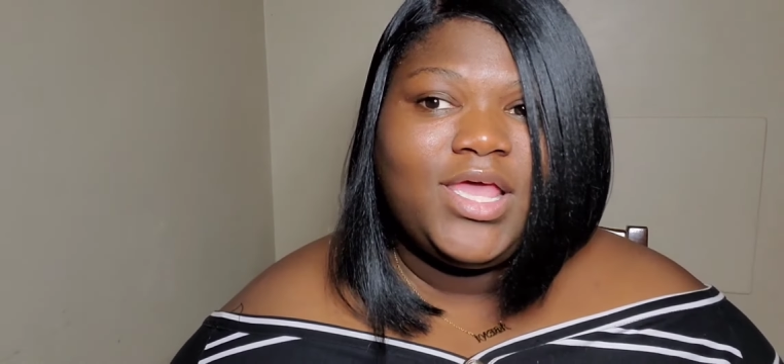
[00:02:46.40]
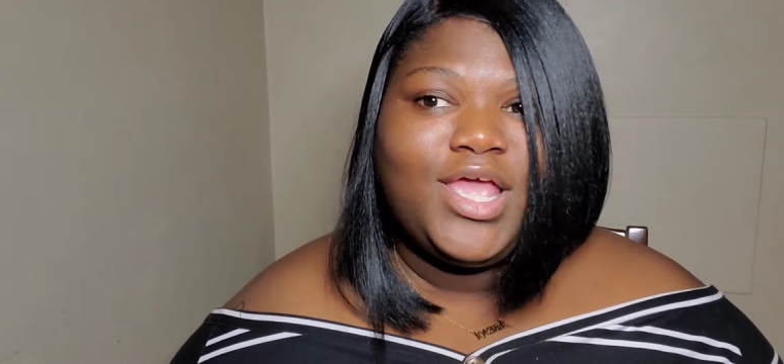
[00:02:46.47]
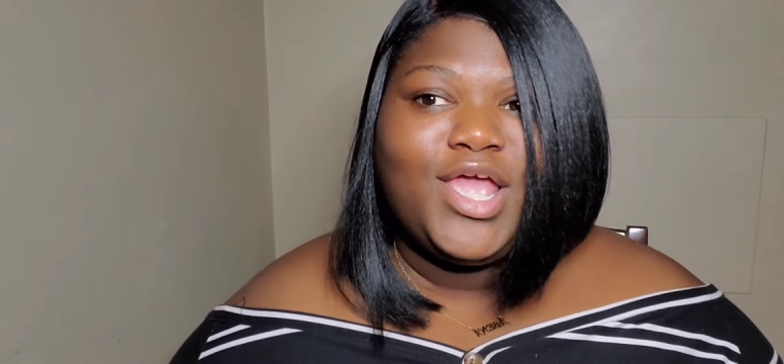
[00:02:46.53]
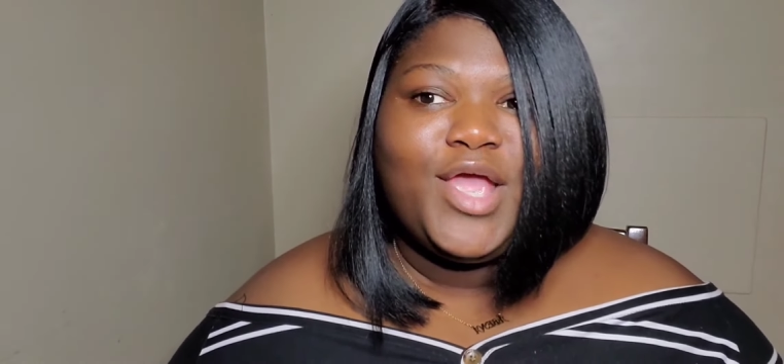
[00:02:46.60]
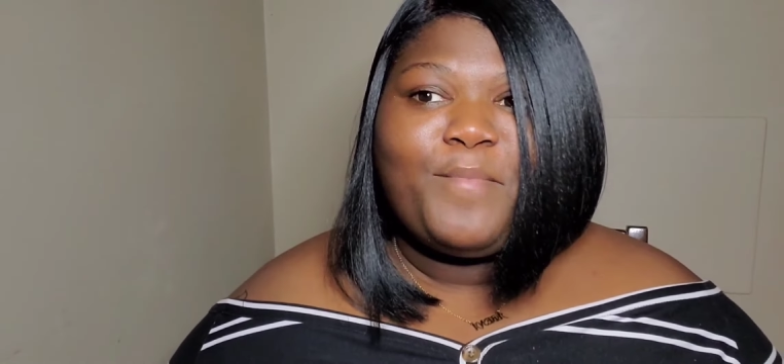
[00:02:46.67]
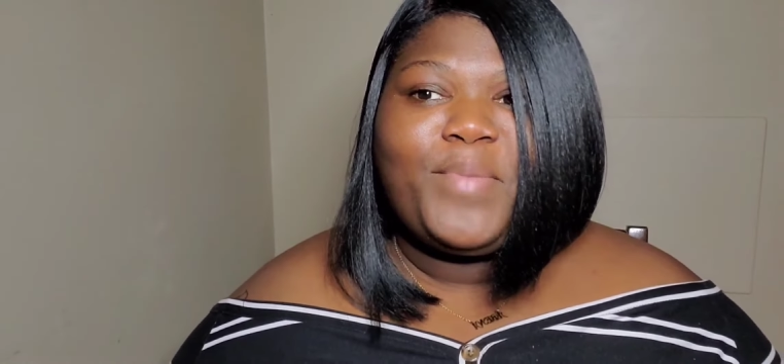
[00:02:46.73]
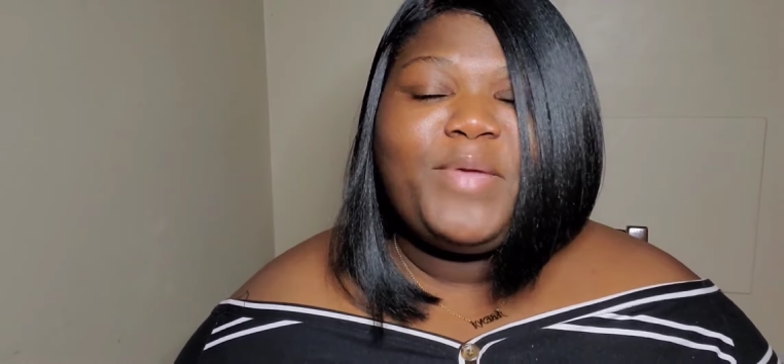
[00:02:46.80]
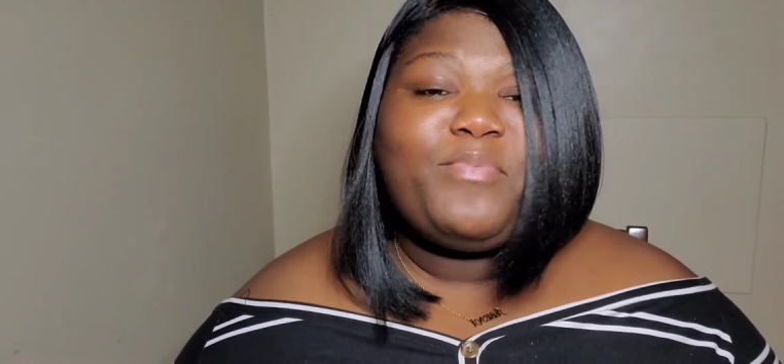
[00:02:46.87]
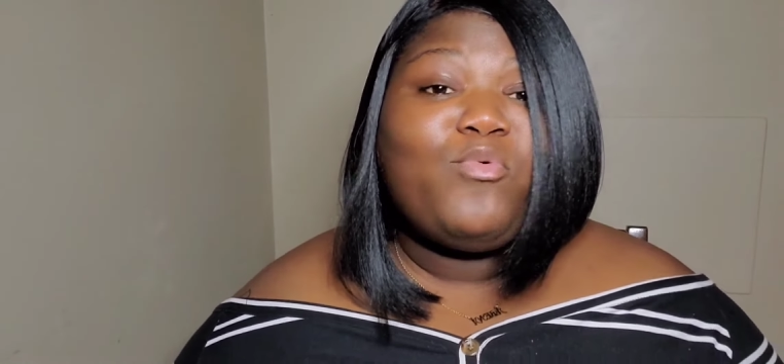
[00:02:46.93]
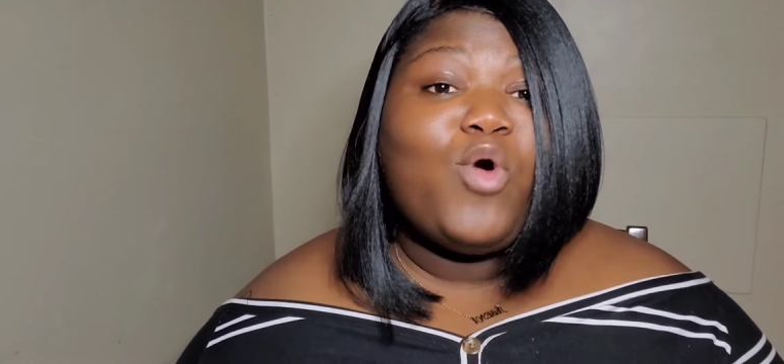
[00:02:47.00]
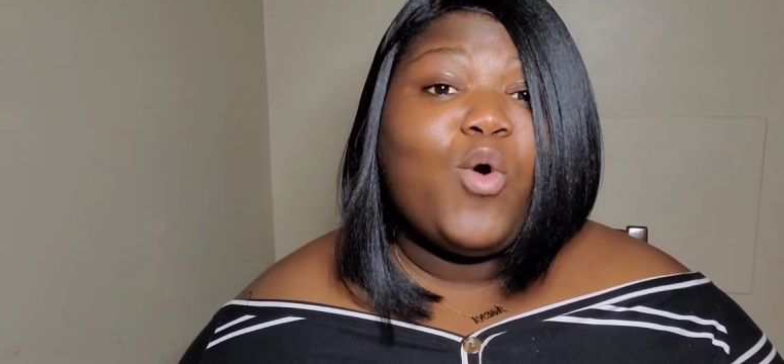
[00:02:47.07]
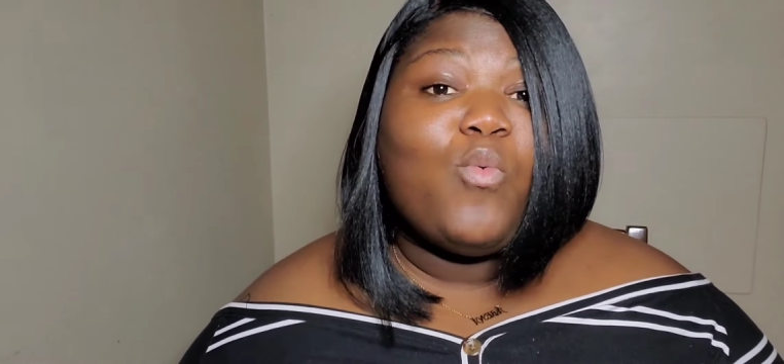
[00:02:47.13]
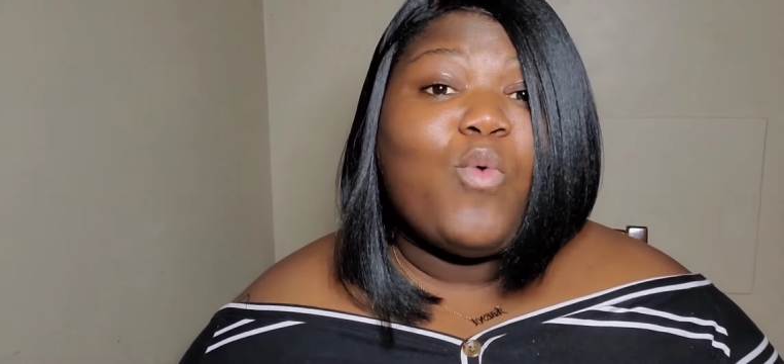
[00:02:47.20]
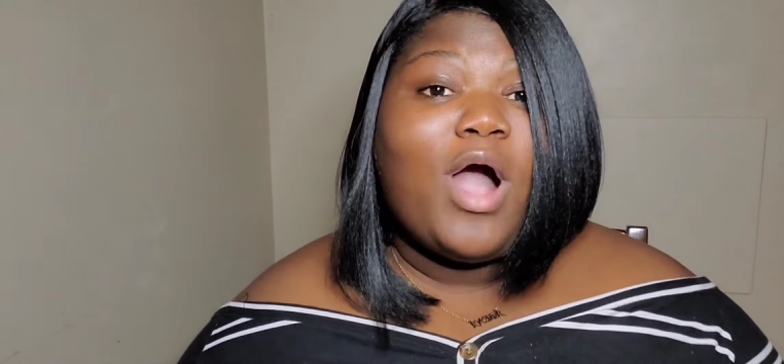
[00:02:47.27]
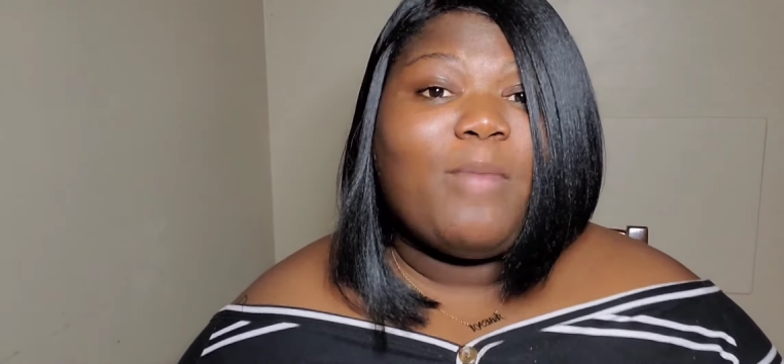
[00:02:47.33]
People
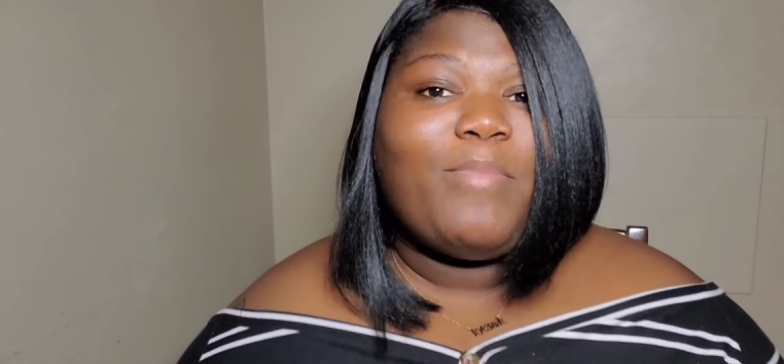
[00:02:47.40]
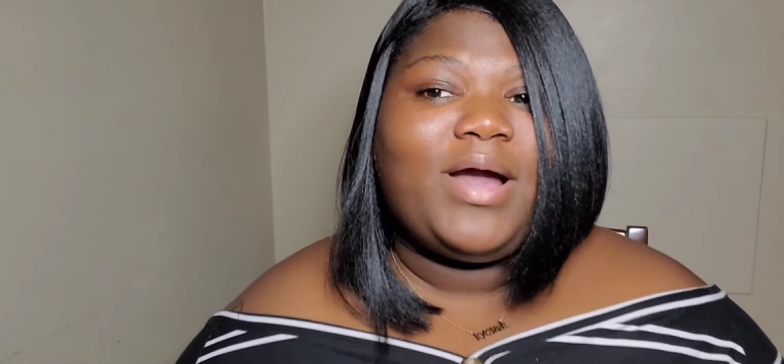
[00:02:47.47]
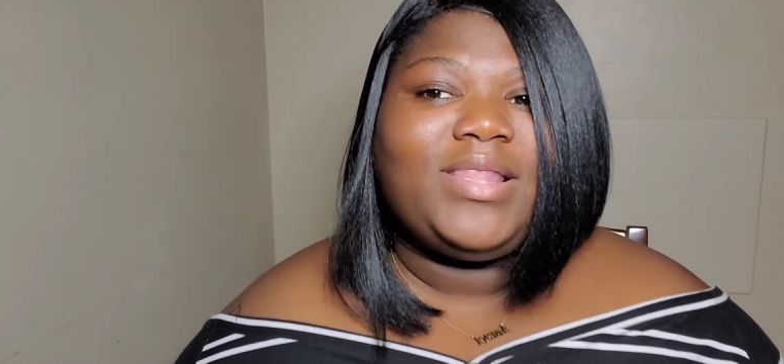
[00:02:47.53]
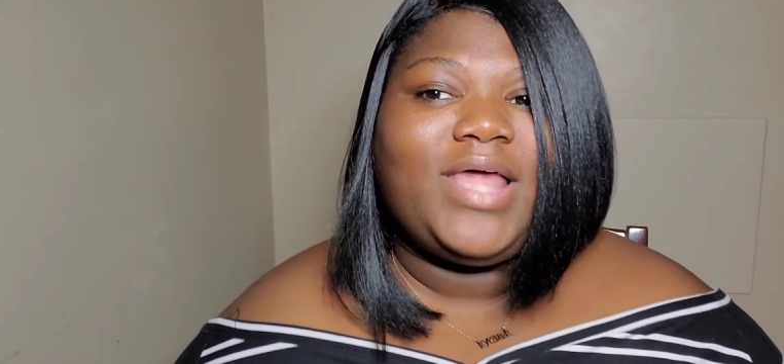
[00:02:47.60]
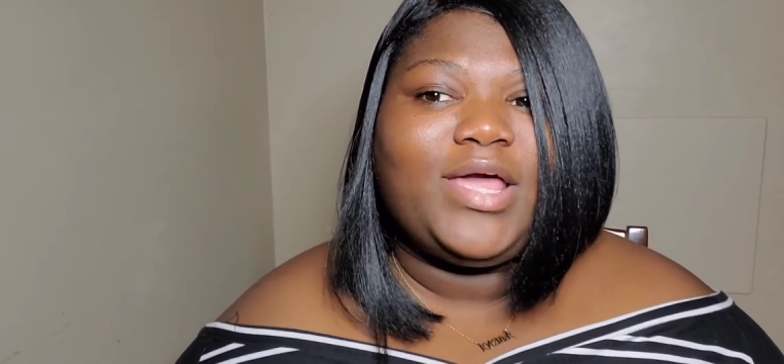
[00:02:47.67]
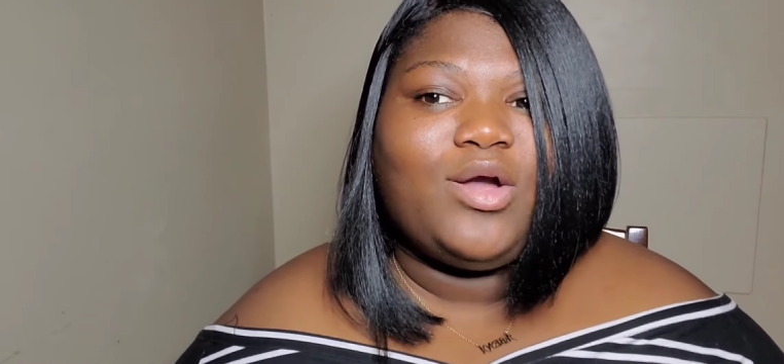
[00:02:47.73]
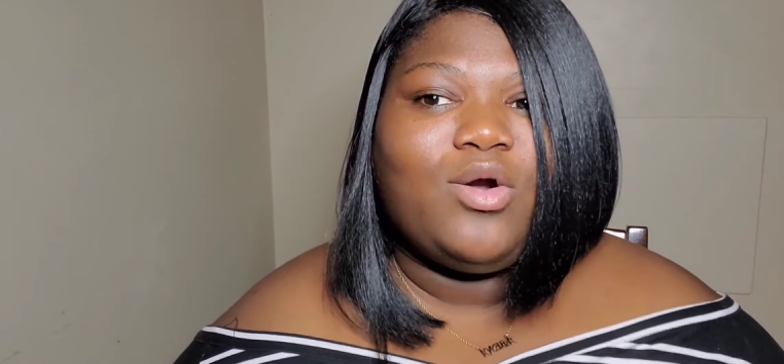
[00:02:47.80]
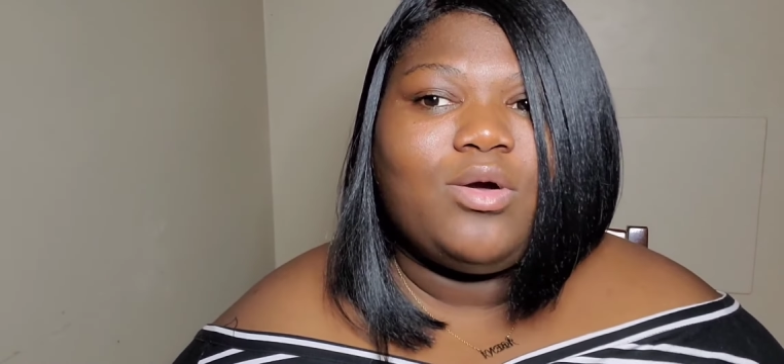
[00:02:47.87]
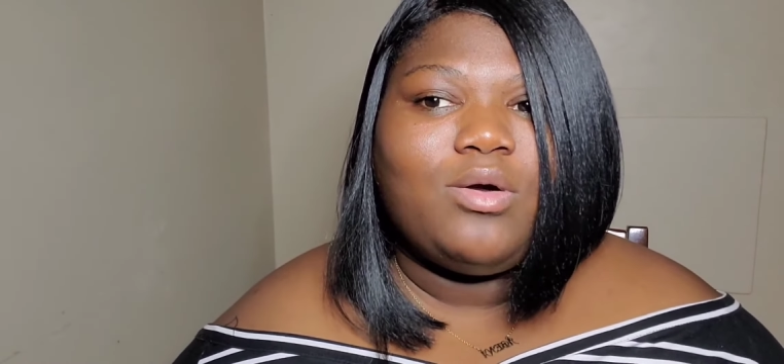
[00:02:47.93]
will walk by like,